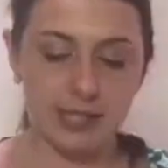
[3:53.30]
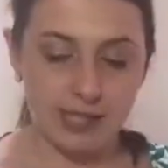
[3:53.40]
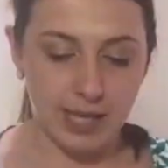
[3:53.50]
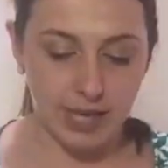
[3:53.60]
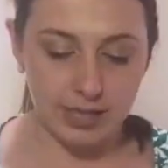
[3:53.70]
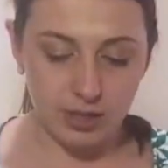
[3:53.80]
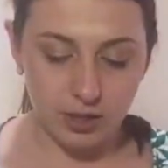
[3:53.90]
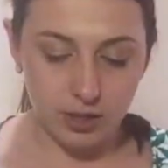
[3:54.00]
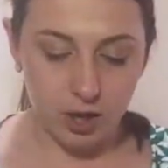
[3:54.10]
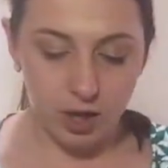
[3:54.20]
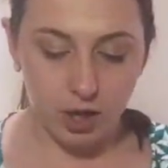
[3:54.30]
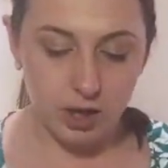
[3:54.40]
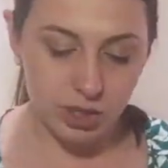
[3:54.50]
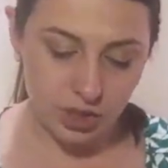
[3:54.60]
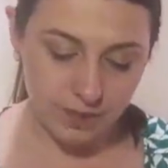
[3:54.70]
a size
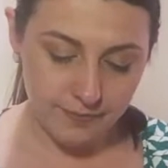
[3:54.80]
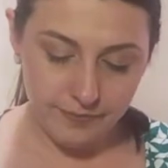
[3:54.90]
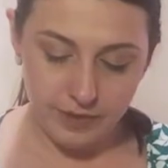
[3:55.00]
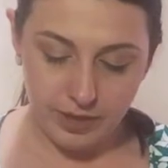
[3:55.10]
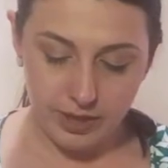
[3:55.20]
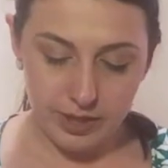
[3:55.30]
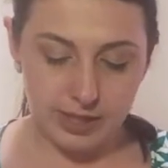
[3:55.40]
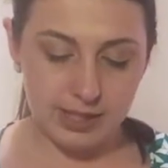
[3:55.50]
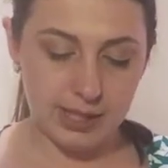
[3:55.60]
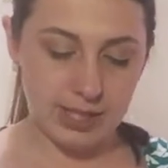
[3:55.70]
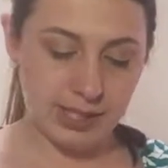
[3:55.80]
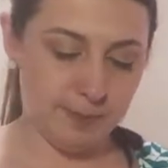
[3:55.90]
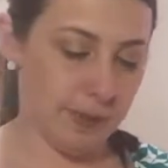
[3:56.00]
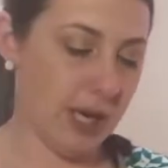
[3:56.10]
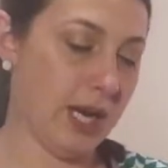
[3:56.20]
large. This
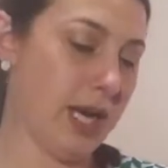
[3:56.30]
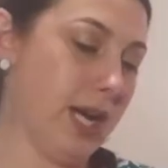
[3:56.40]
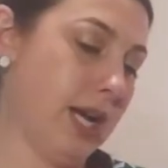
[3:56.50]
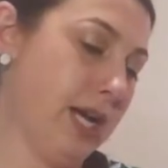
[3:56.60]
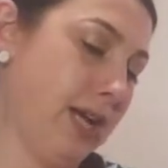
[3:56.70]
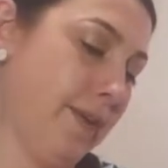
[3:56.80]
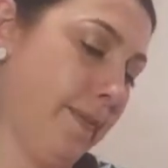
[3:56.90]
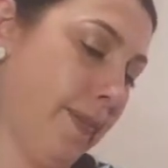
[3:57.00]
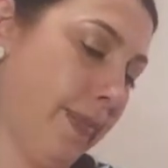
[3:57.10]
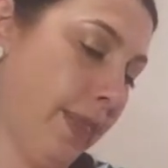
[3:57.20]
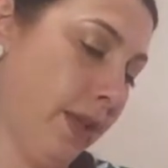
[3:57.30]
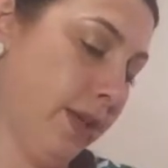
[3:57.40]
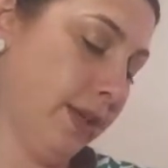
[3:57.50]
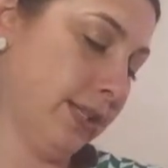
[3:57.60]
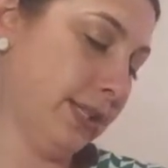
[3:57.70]
is by
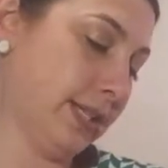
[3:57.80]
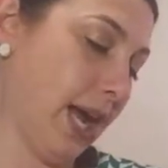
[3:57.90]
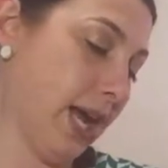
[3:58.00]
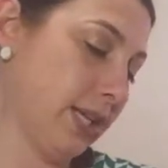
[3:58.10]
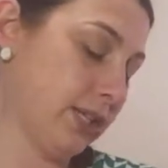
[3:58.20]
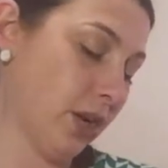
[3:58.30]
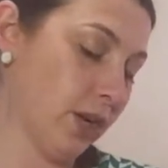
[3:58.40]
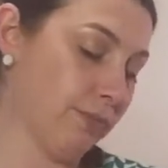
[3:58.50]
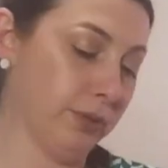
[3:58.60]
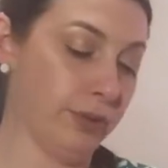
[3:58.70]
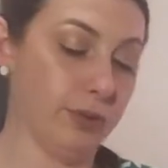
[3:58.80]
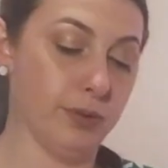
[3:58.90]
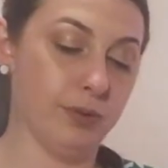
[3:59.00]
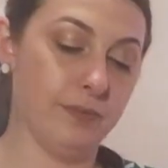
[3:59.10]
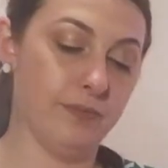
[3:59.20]
Skies Are
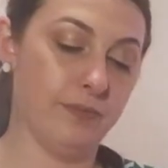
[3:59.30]
Blue.